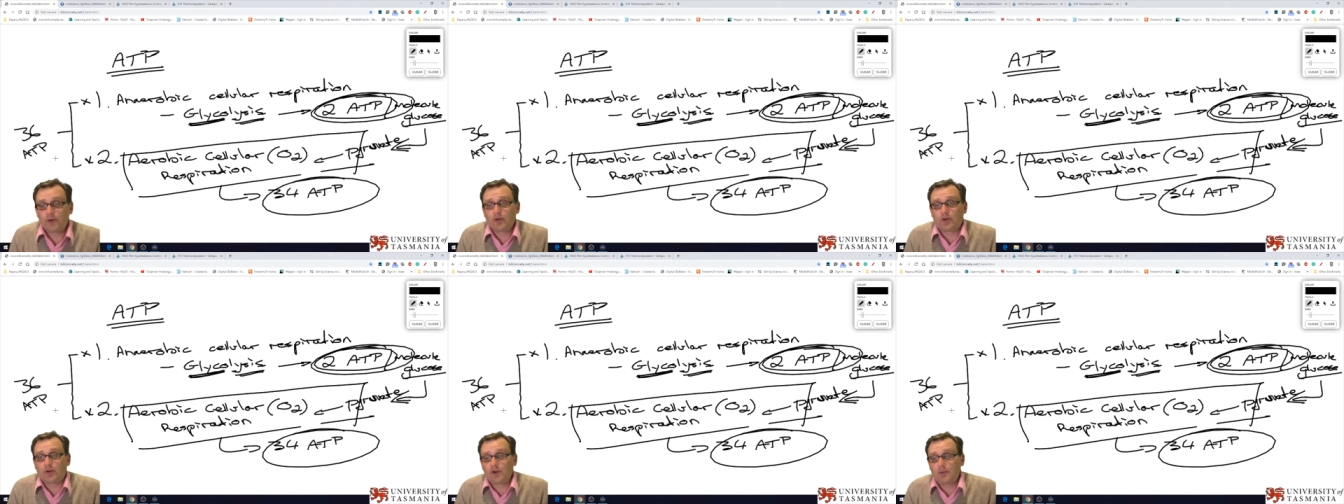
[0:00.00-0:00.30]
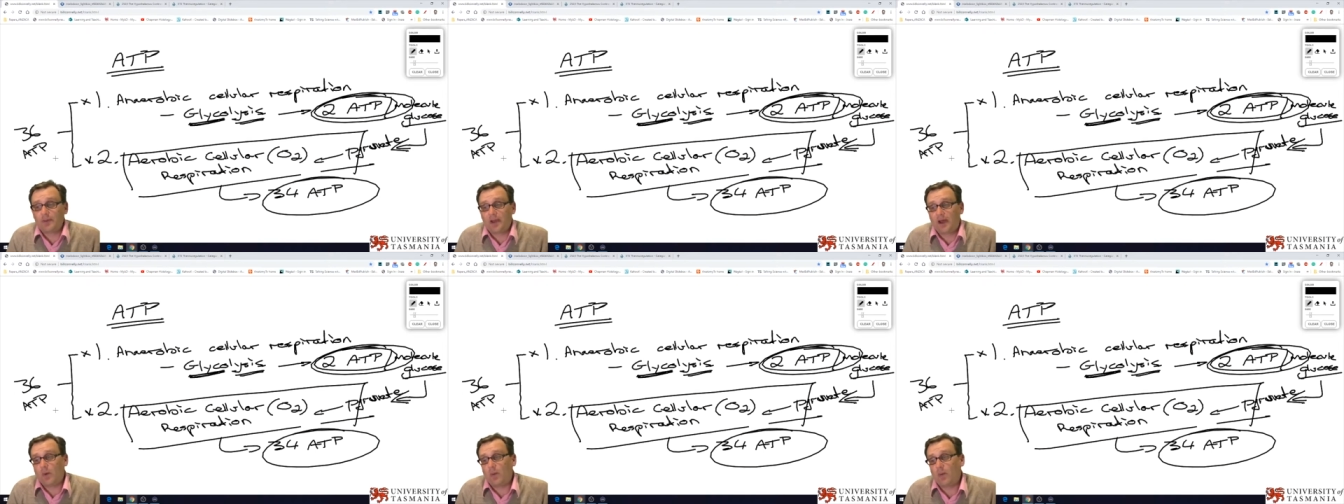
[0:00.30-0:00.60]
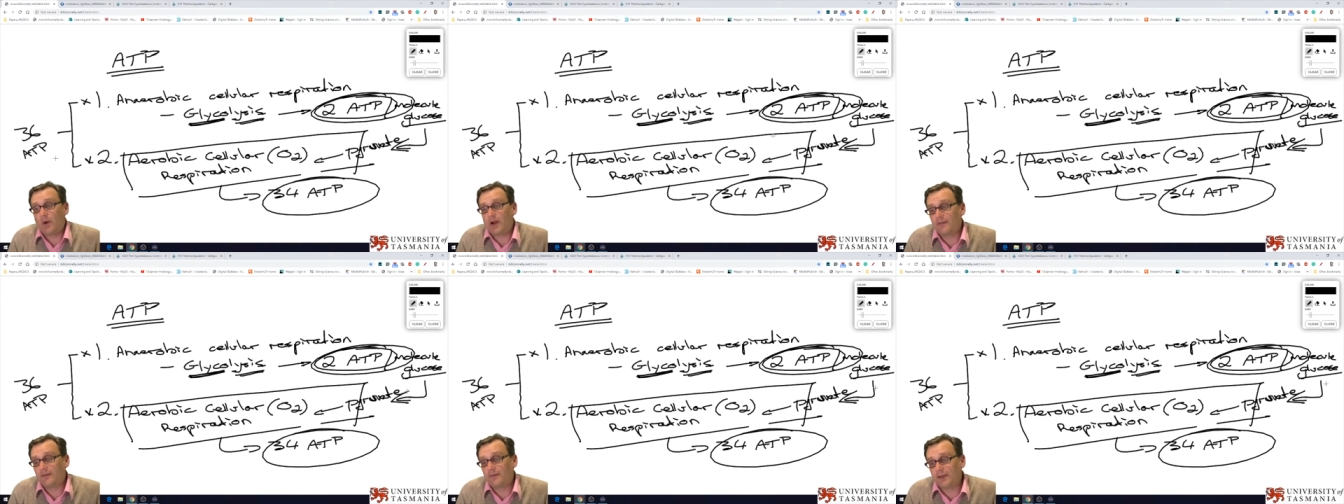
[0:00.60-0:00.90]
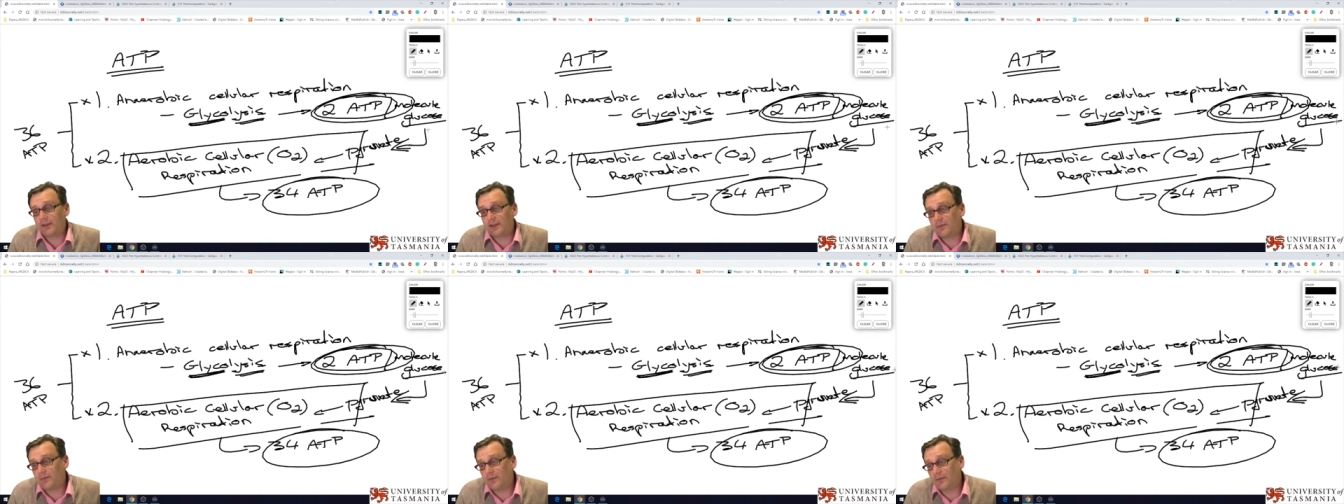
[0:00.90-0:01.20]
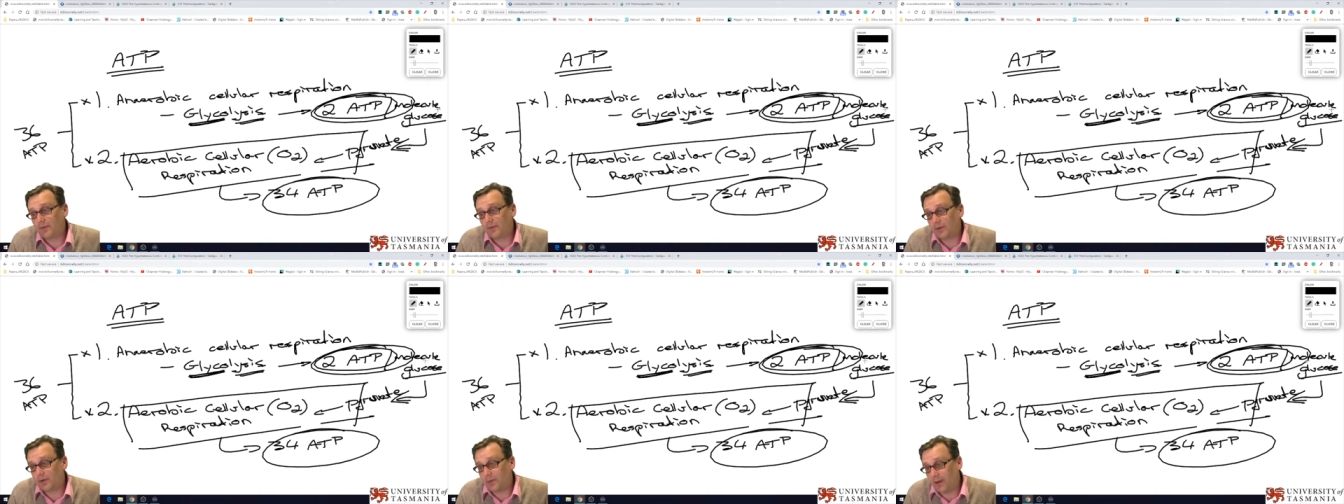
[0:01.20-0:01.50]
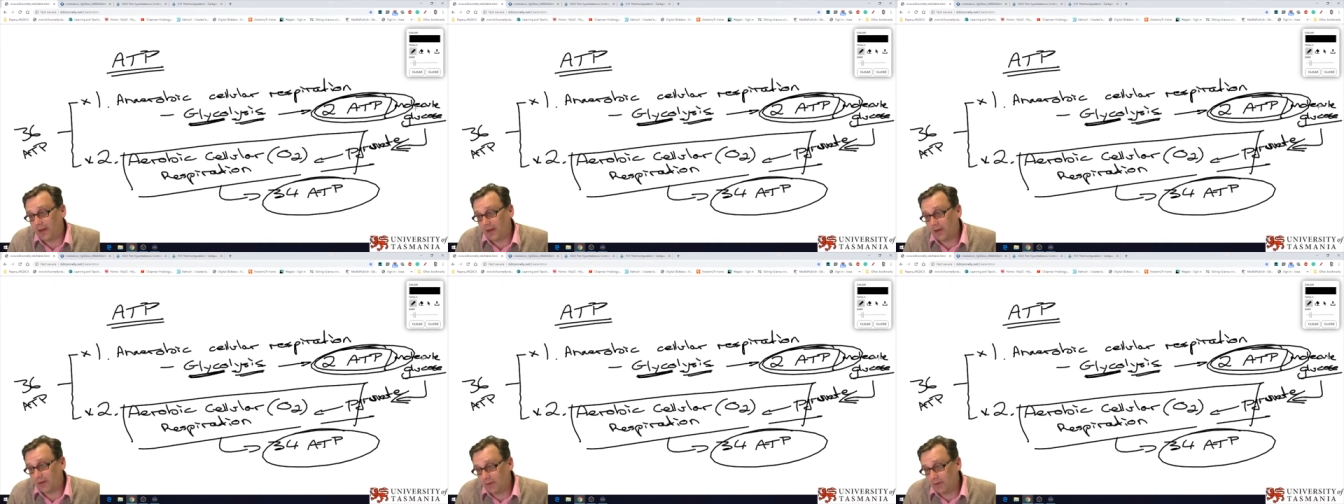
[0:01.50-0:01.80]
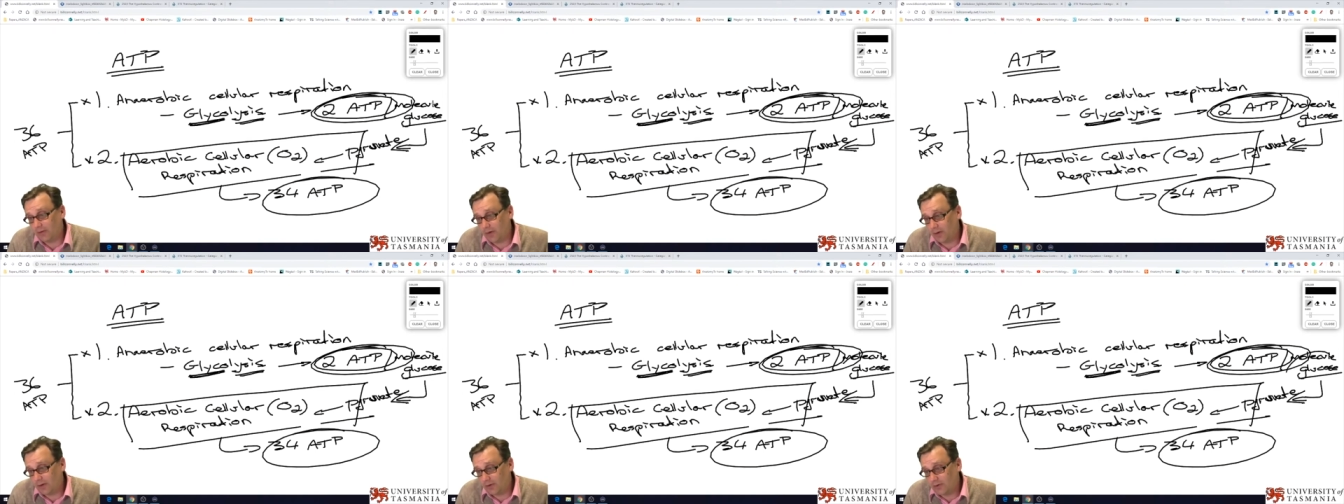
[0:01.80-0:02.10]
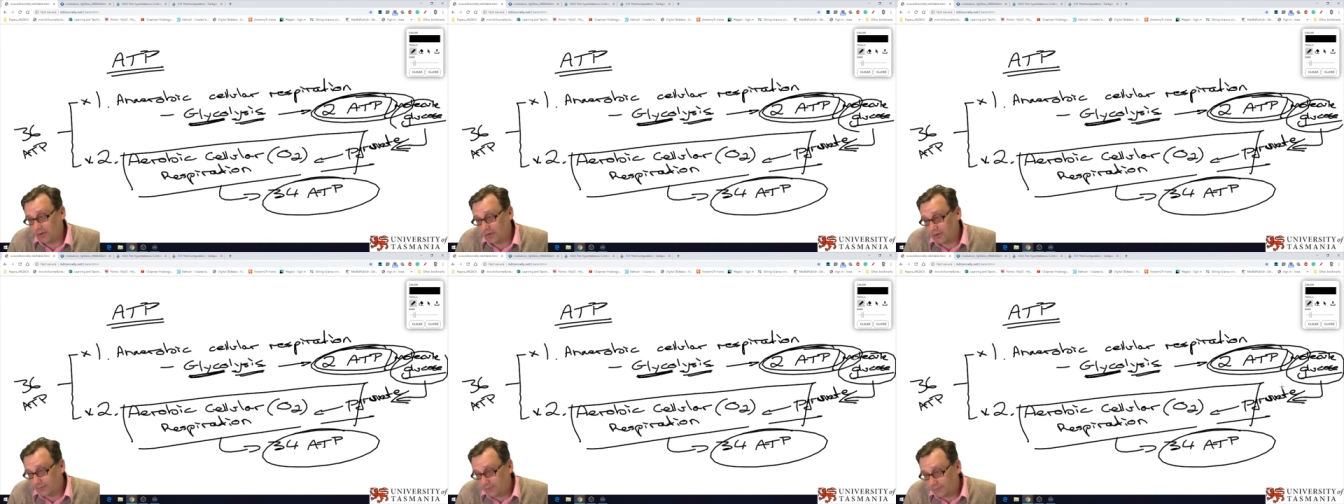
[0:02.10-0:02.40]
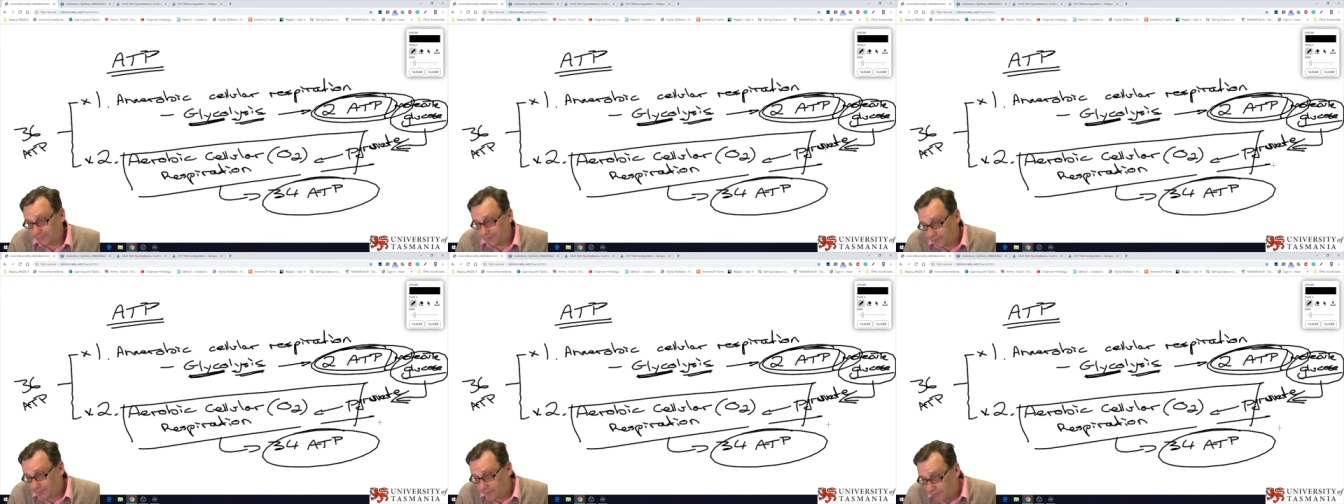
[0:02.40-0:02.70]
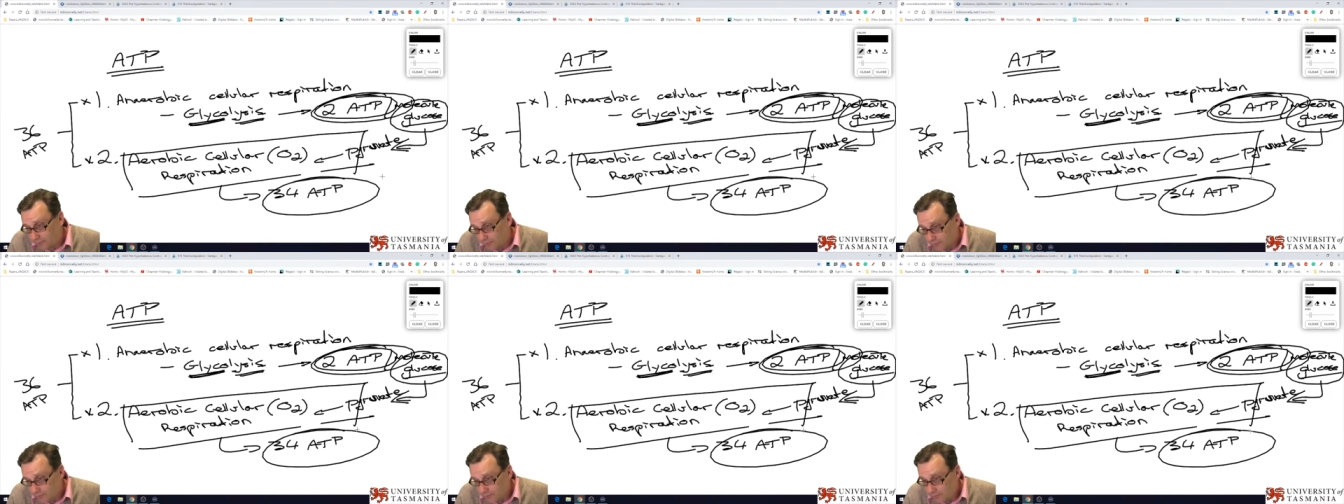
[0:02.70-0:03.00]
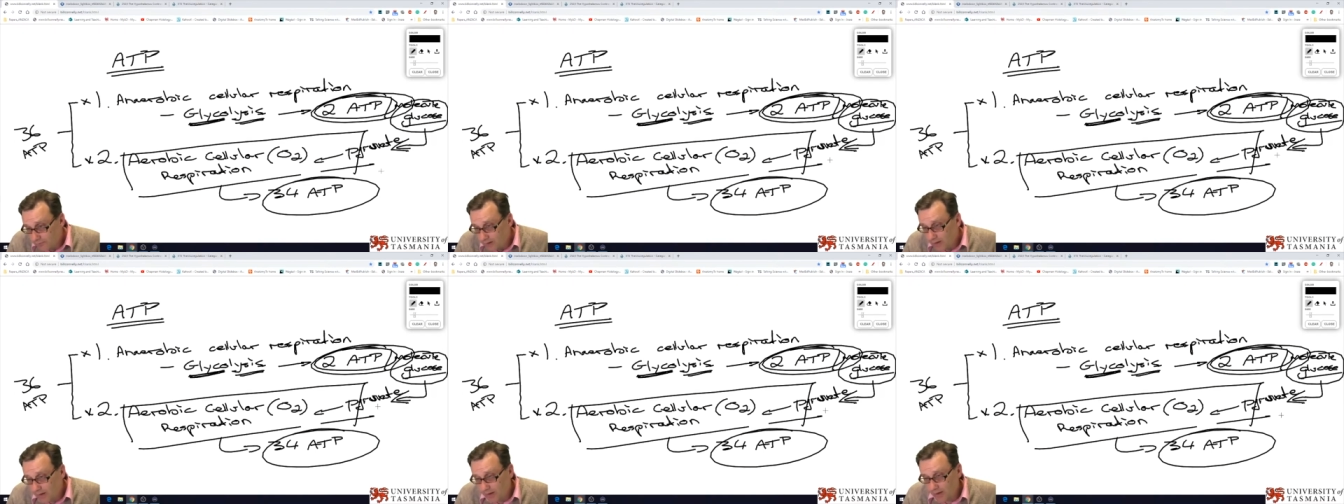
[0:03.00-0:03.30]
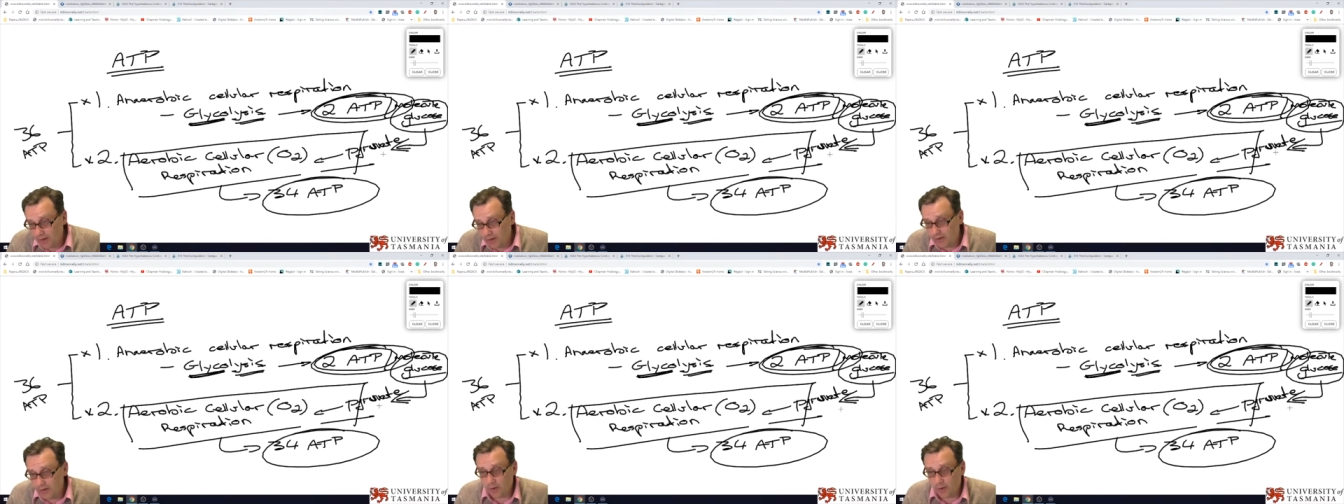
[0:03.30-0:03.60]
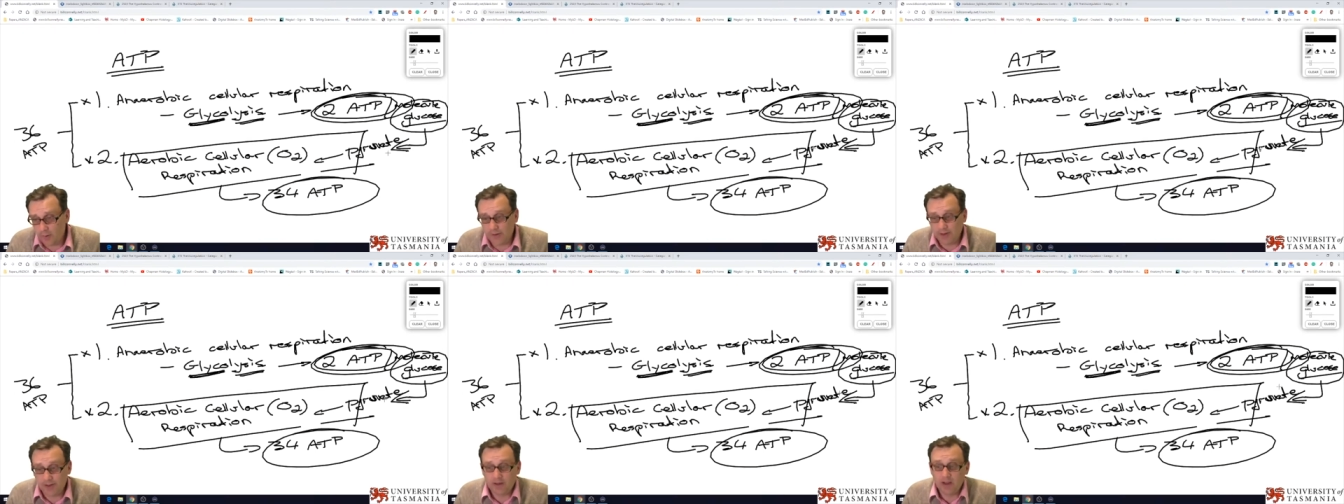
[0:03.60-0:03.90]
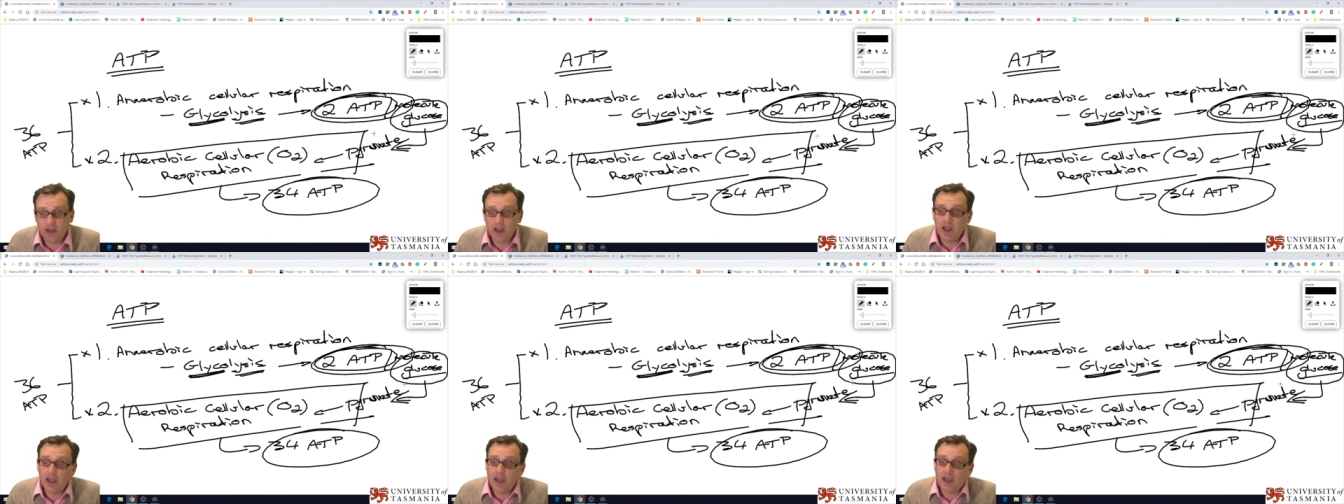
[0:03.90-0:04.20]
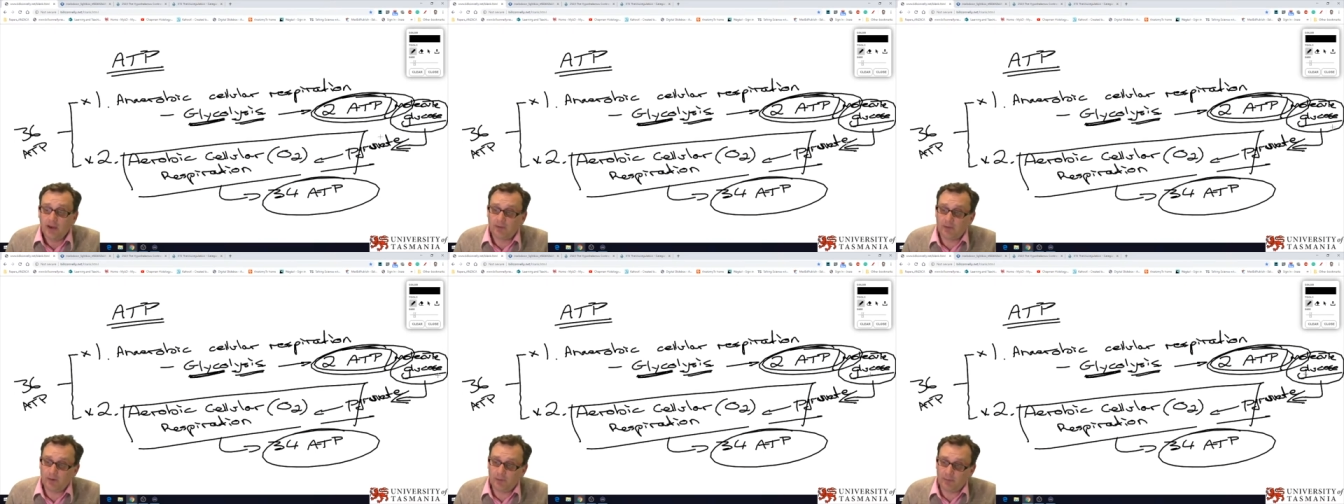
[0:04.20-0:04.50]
So we've already talked about one of these. We've talked about glucose can go in.